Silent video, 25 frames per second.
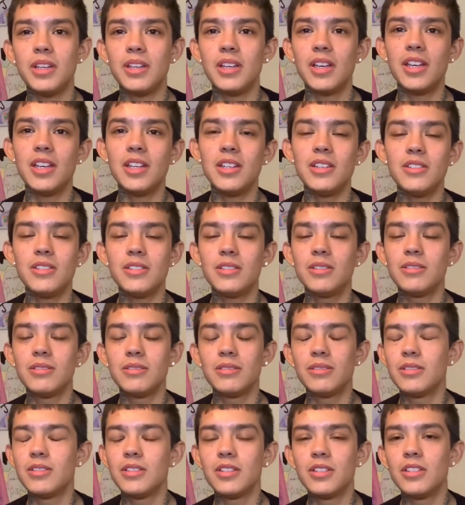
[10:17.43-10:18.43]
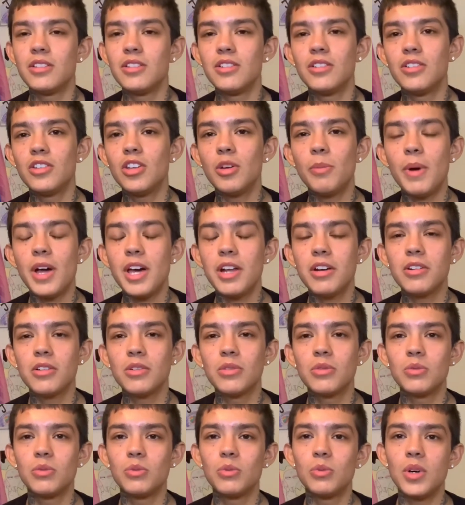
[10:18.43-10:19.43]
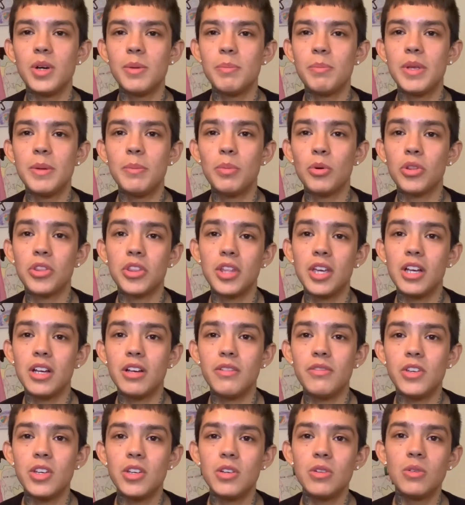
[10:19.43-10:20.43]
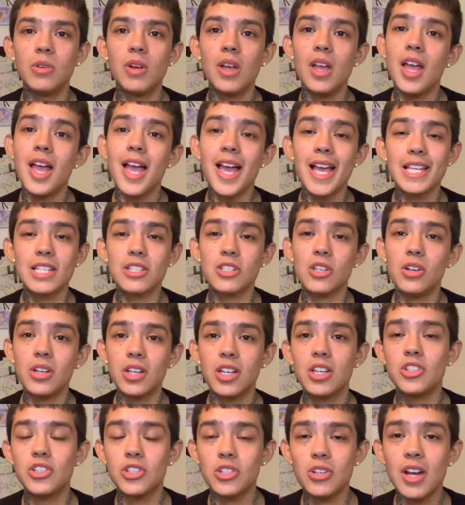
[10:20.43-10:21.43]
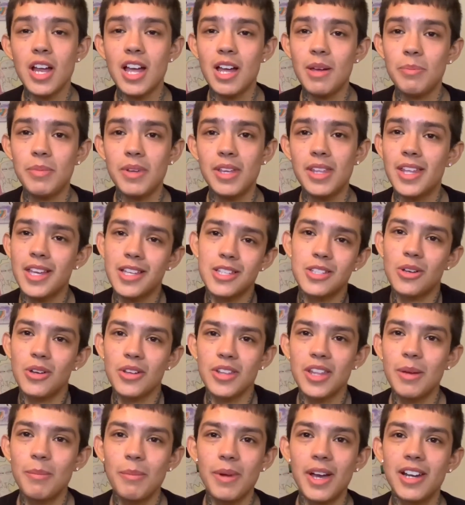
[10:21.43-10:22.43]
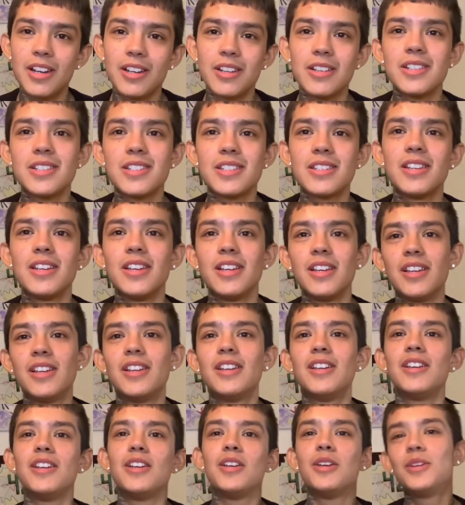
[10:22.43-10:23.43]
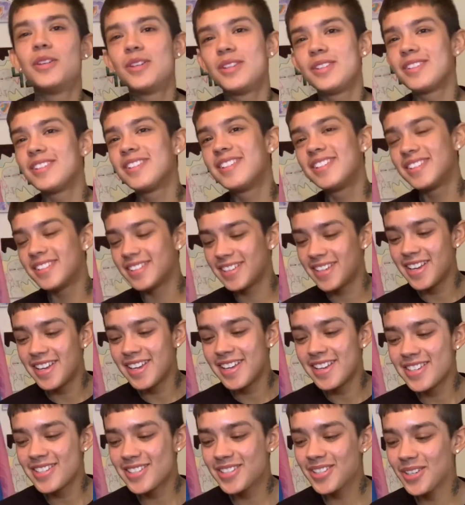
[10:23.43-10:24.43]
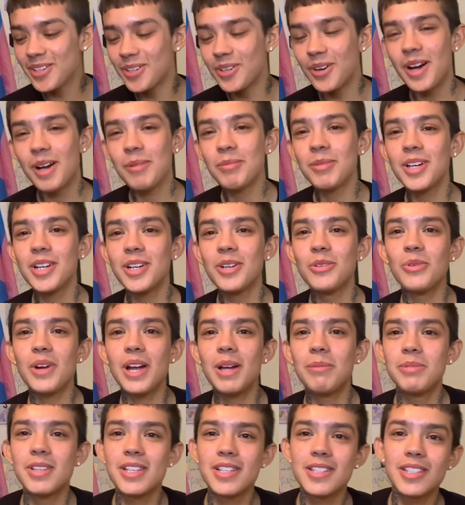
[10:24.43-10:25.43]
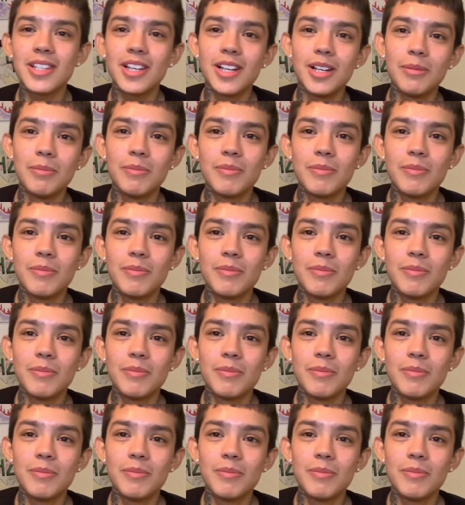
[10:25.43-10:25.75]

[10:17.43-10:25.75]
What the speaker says: And no matter what people think of you, as long as you're happy, that's all that matters. So I'm going to wrap this up.